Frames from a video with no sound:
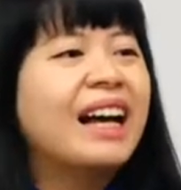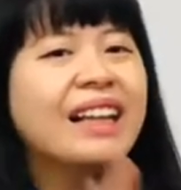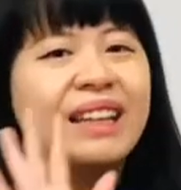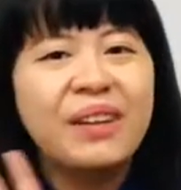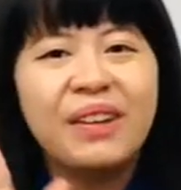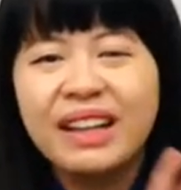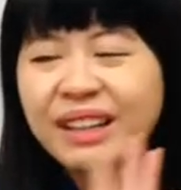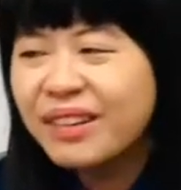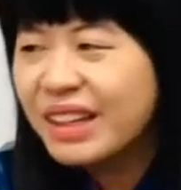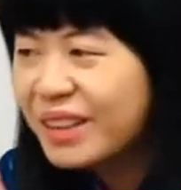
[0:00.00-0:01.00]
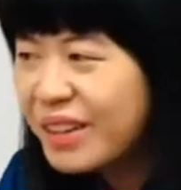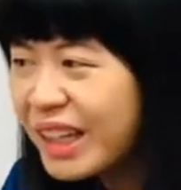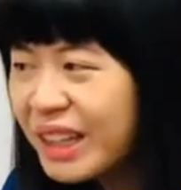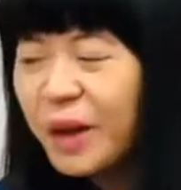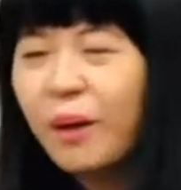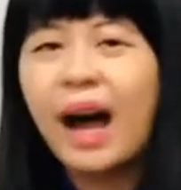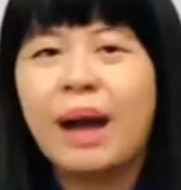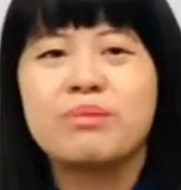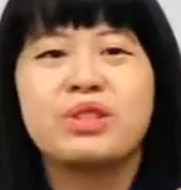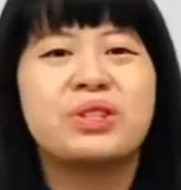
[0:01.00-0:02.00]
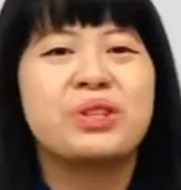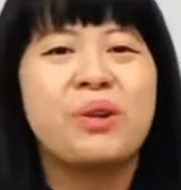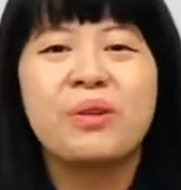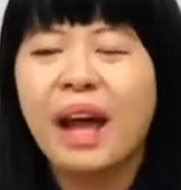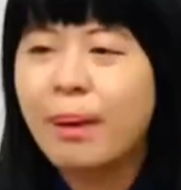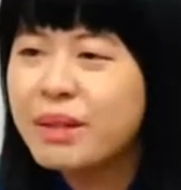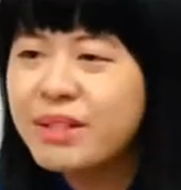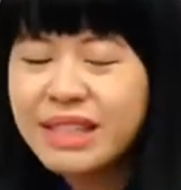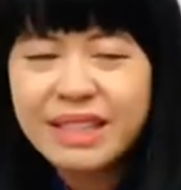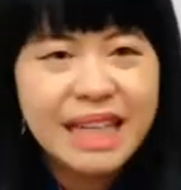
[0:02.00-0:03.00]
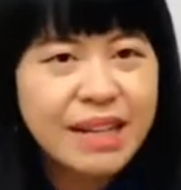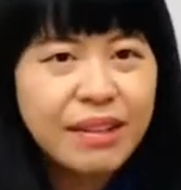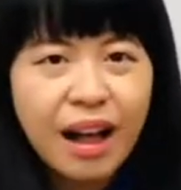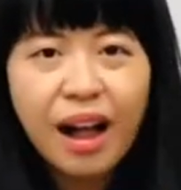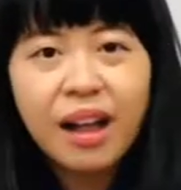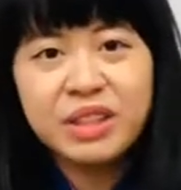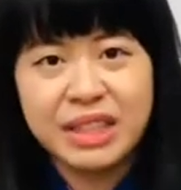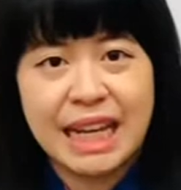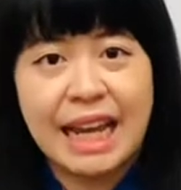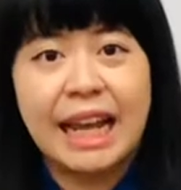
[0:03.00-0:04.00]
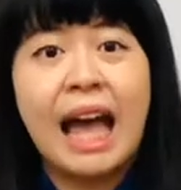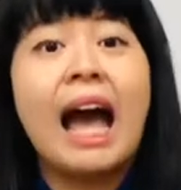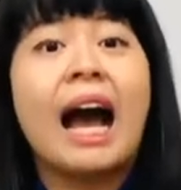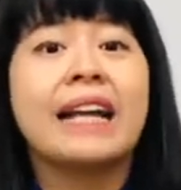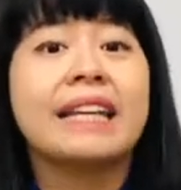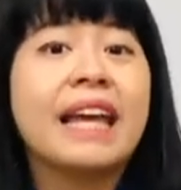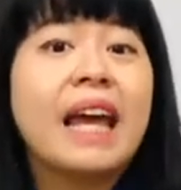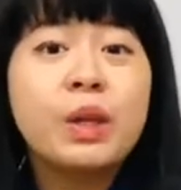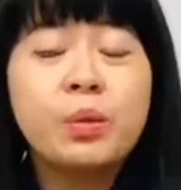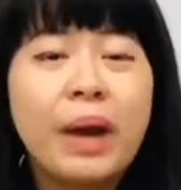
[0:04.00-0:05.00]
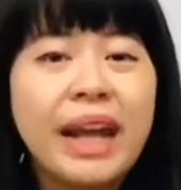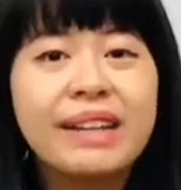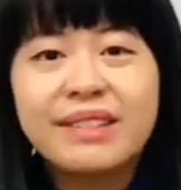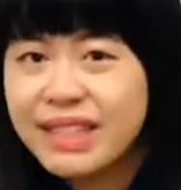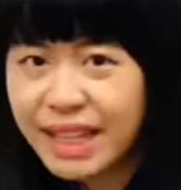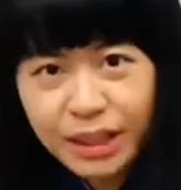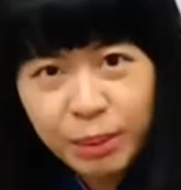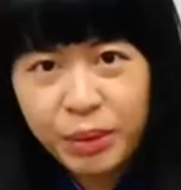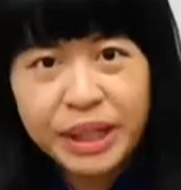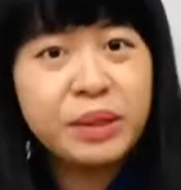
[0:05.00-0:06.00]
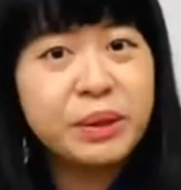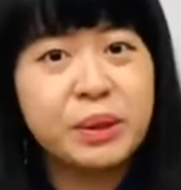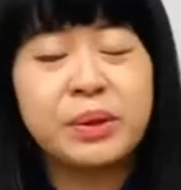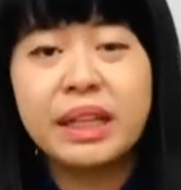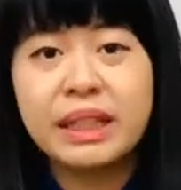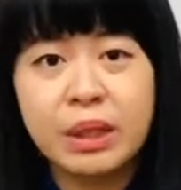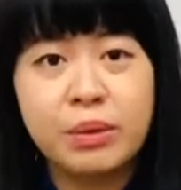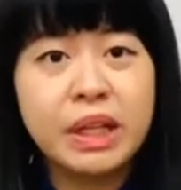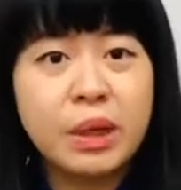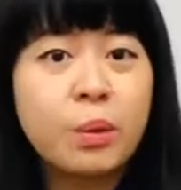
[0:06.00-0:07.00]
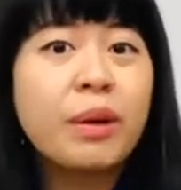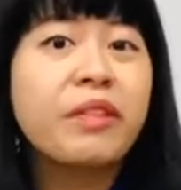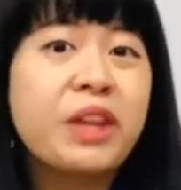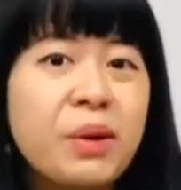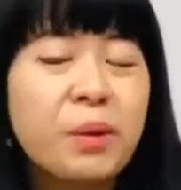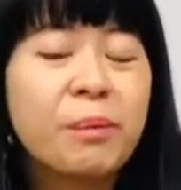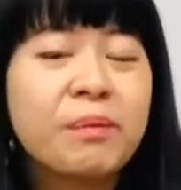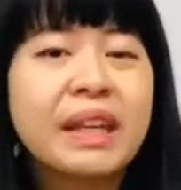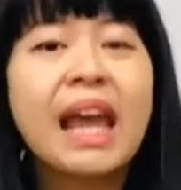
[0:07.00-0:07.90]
Hello, hello, hello, hello. I'm so happy to see you all today. I can't wait to celebrate the Lunar New Year with you.